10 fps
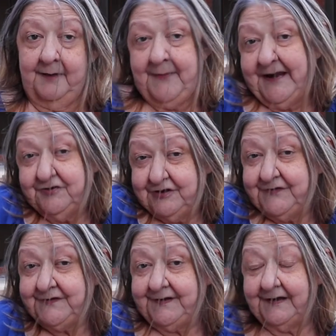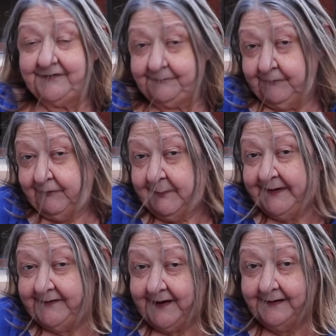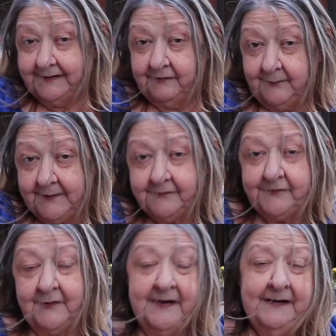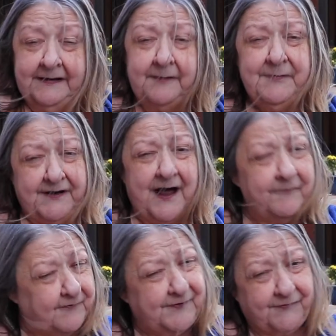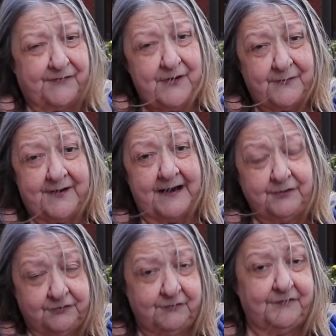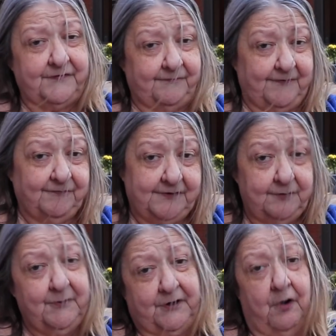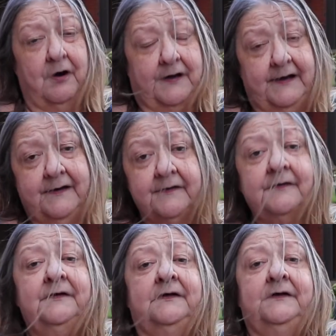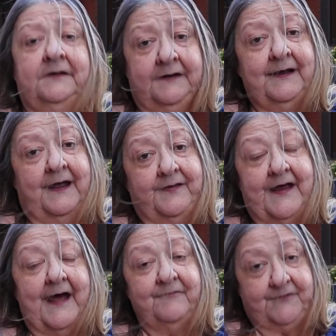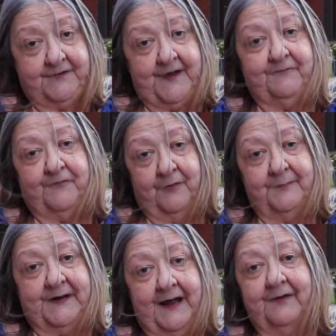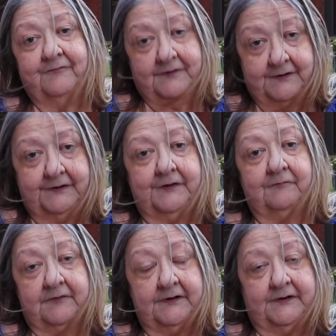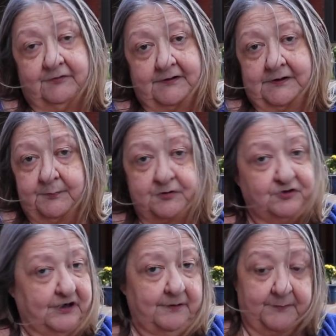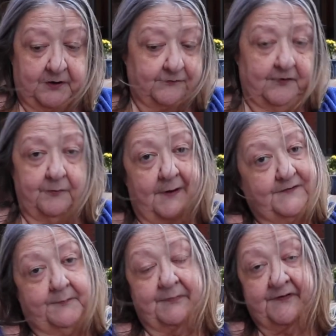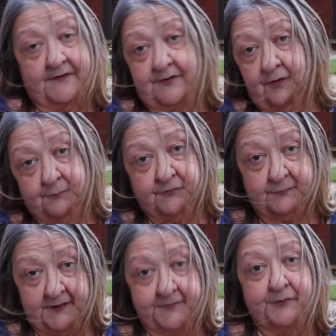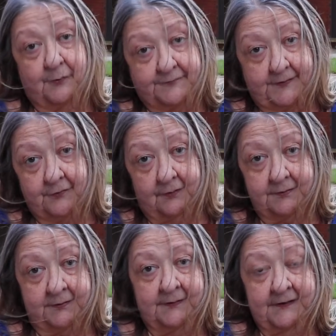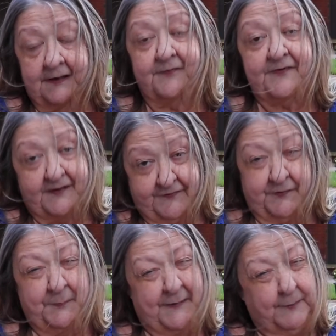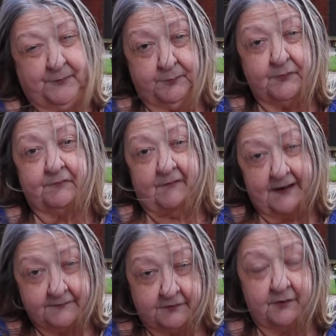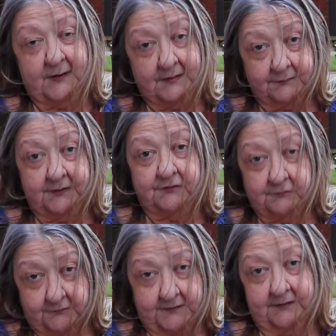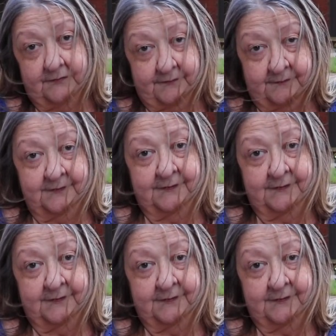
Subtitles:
I'm anxious, and I suffer from anxiety as well, so gave me the confidence to know that I could do this if I really work hard at it. And they have done that for me. I really, really greatly appreciate it, because otherwise I'd be sitting home doing nothing all day long. And it's nice to be able to move around and go out and do things